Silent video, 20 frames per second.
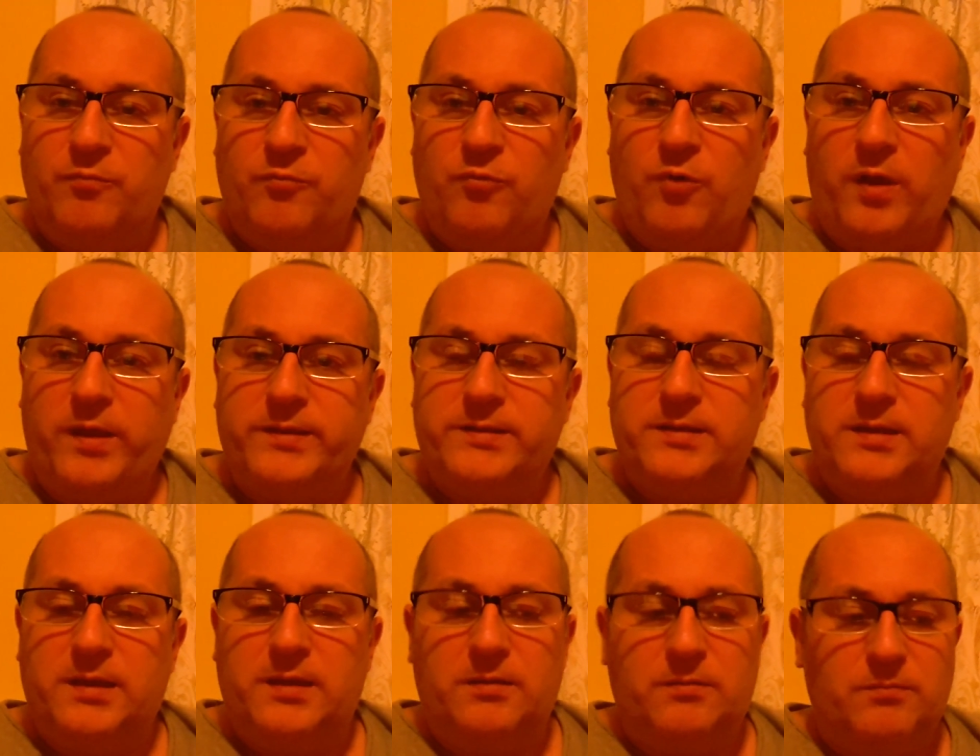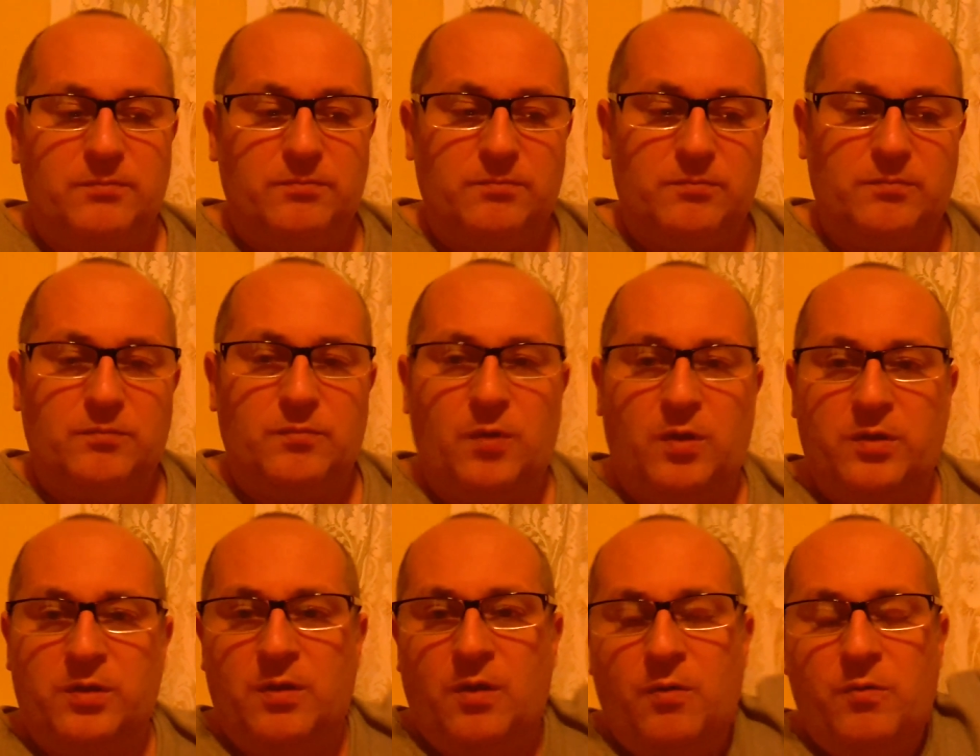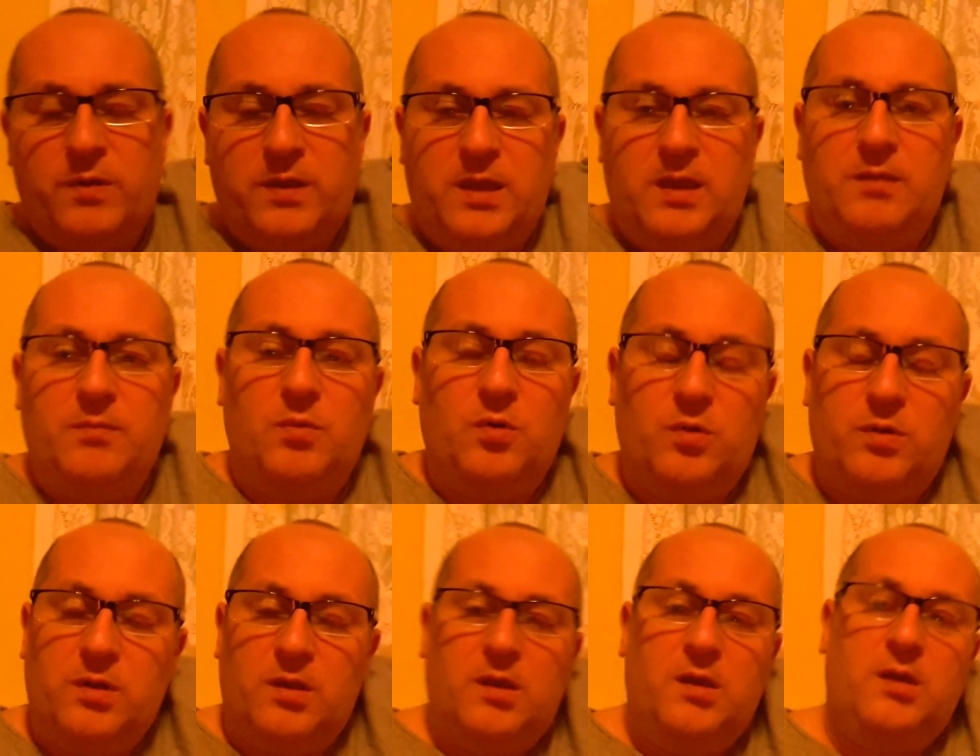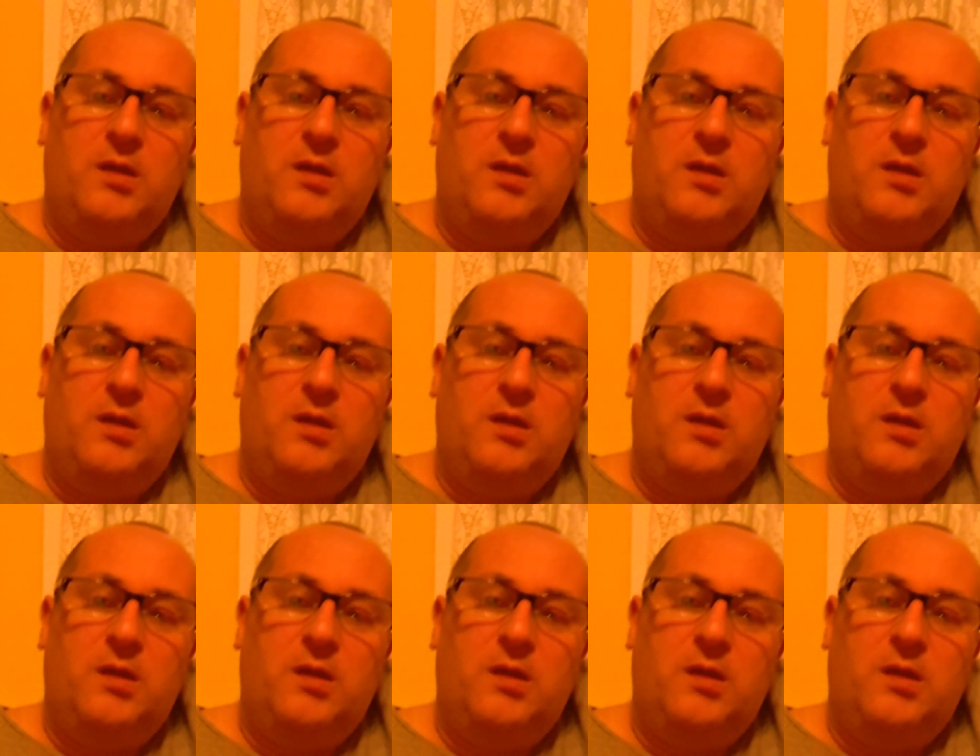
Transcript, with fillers: writing on the old keyboard.